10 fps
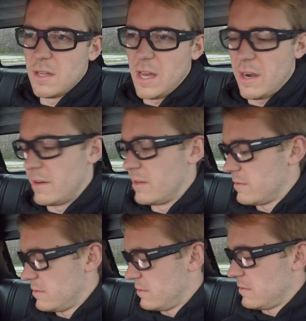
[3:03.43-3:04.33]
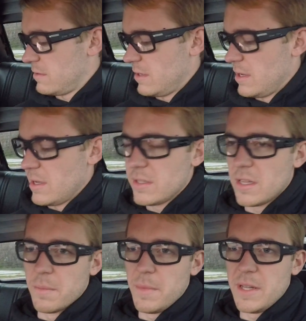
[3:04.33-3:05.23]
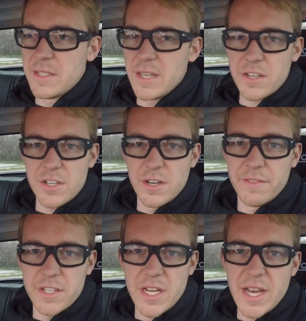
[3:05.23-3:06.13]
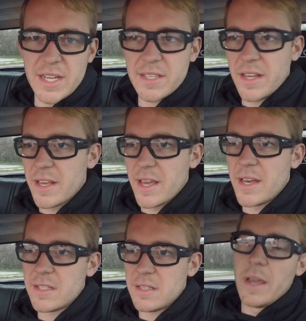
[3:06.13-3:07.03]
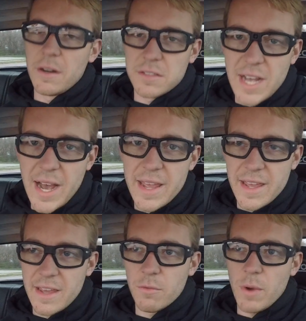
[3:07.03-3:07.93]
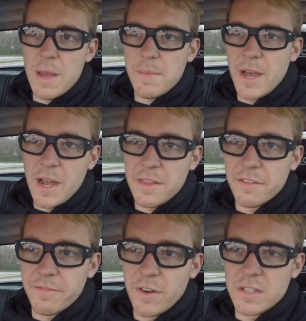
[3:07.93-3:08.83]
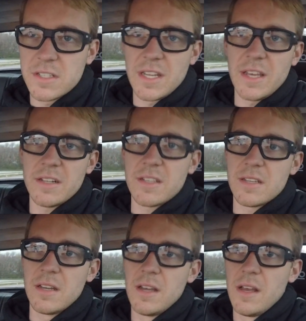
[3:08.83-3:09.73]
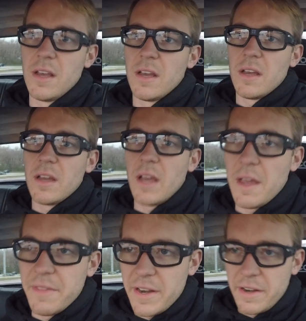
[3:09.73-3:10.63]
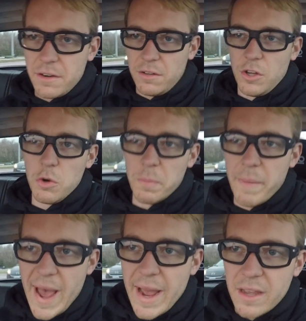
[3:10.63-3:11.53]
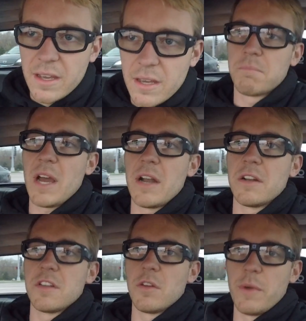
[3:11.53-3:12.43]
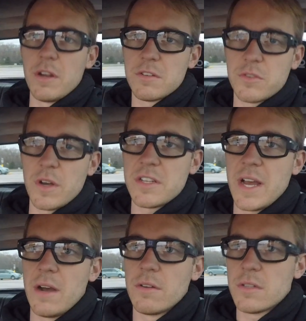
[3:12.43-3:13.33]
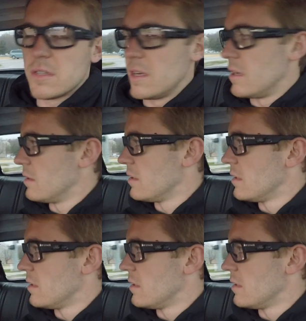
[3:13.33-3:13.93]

I don't know, to the midsection of the chassis, I guess. It'll tie in right behind the front seats, and then it'll hoop back kind of to the rear strut towers, so